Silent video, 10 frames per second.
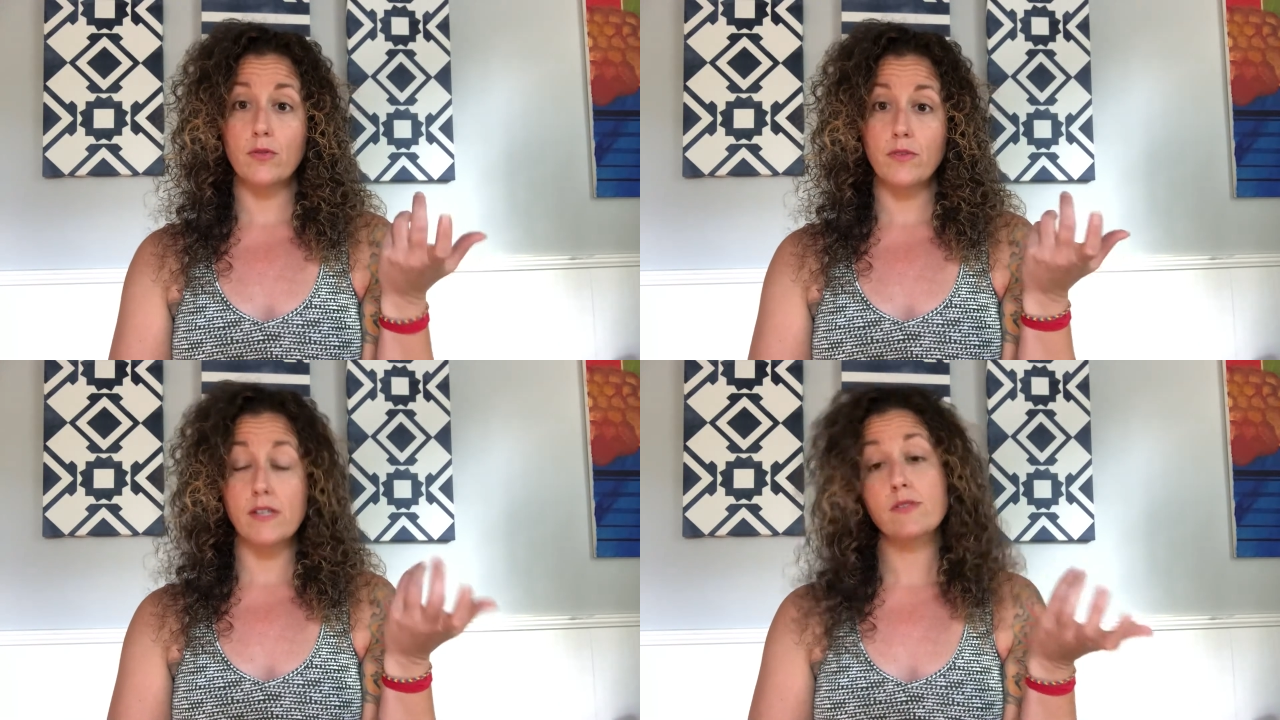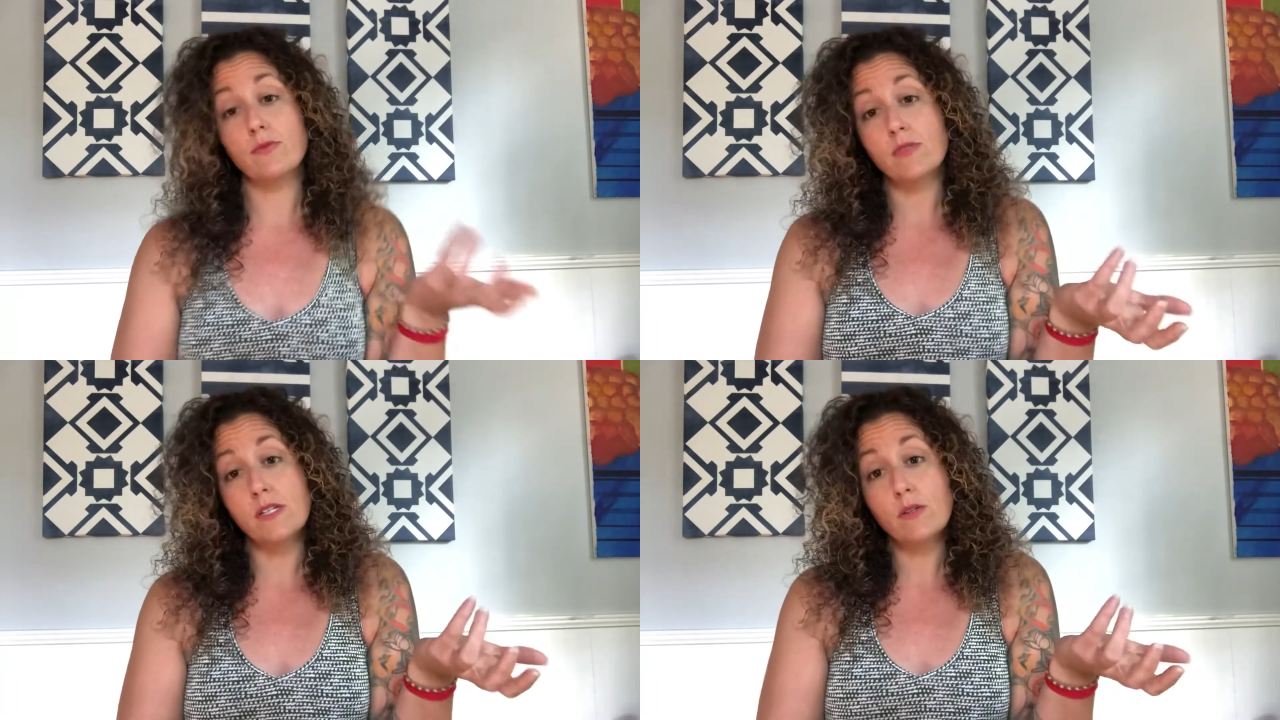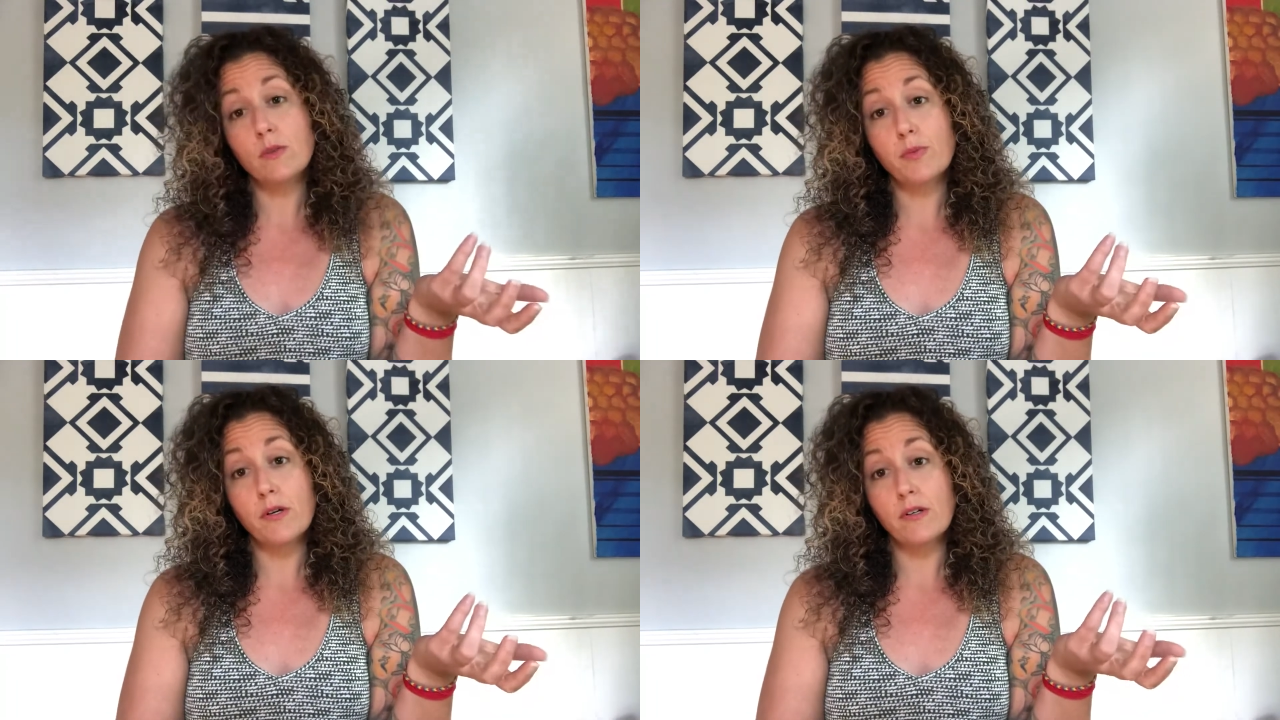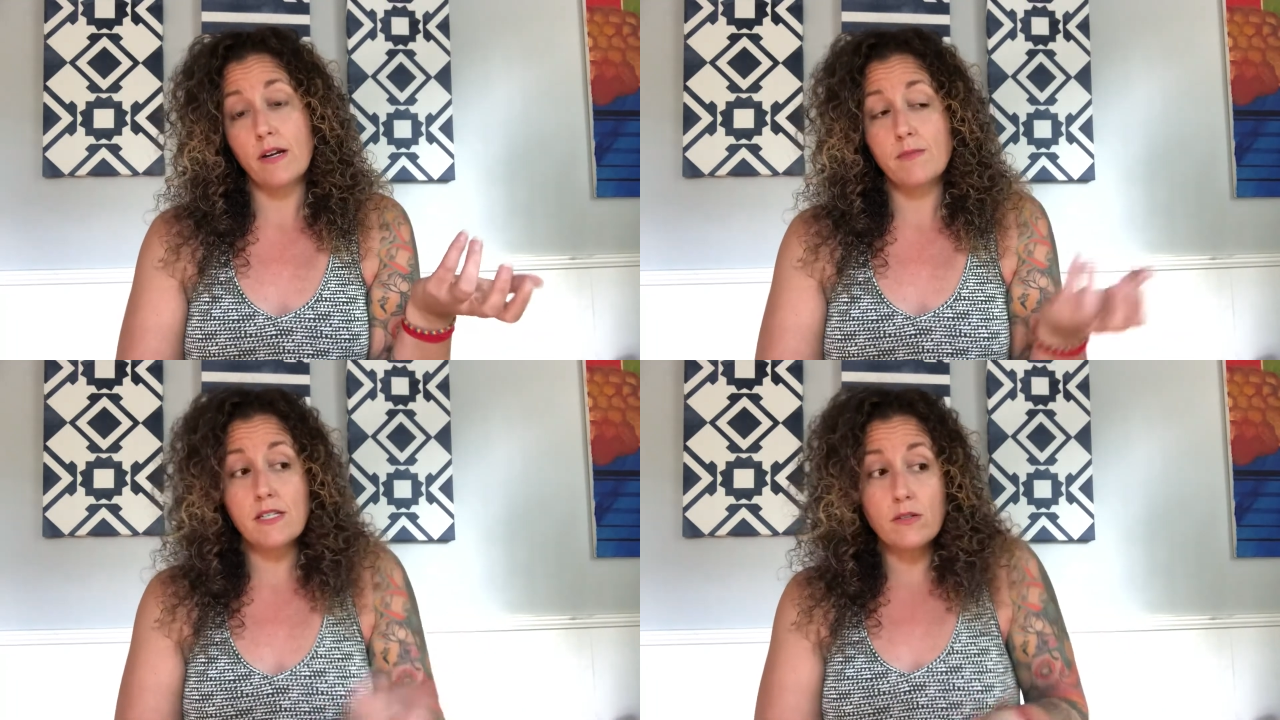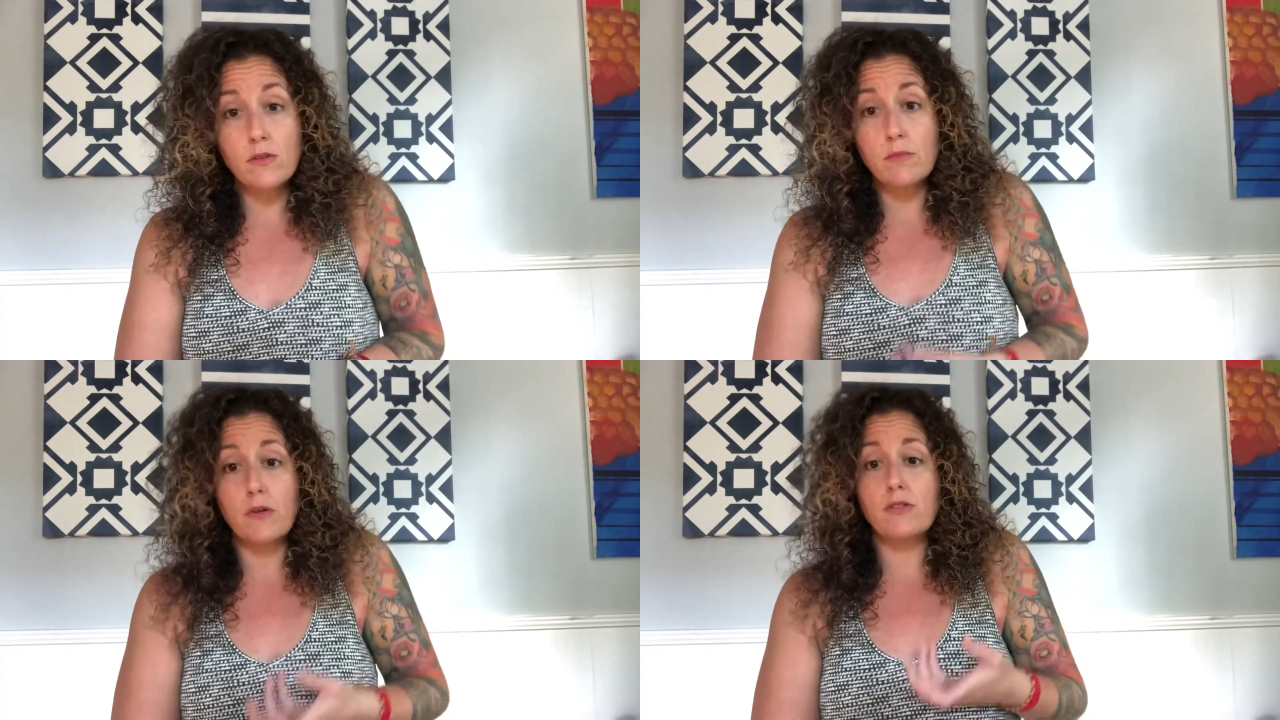these old programs, these
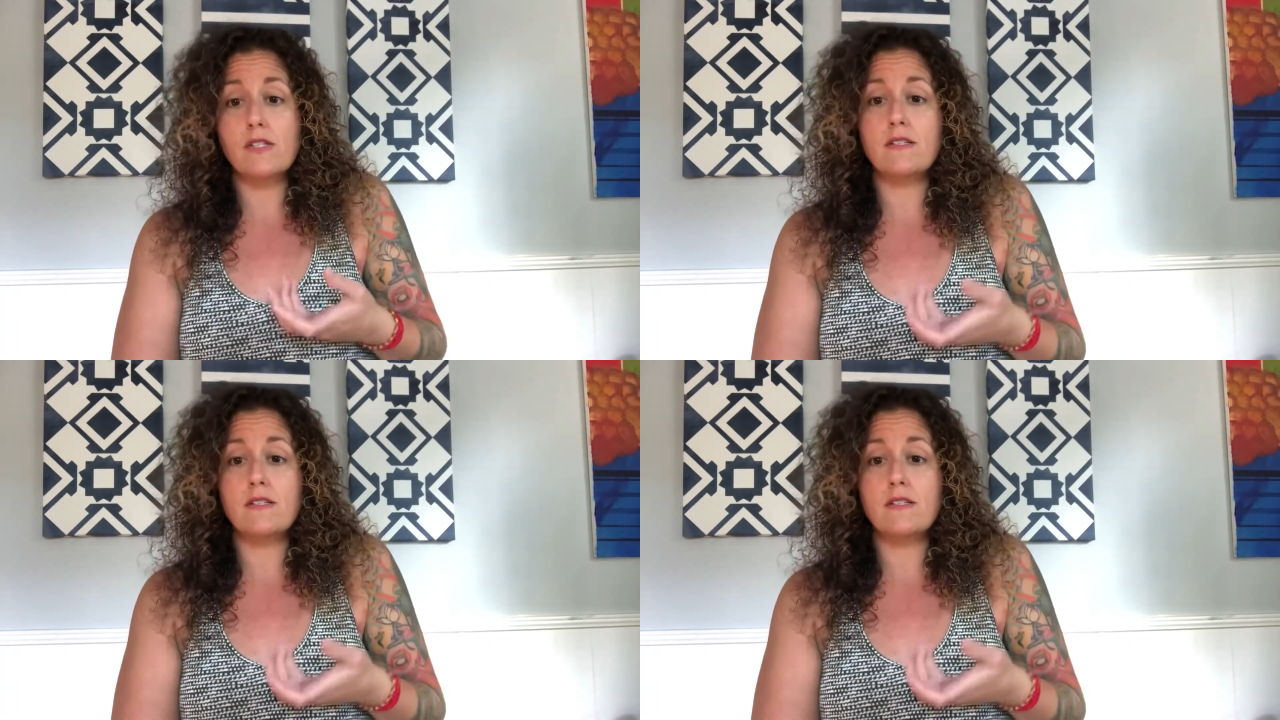old emotions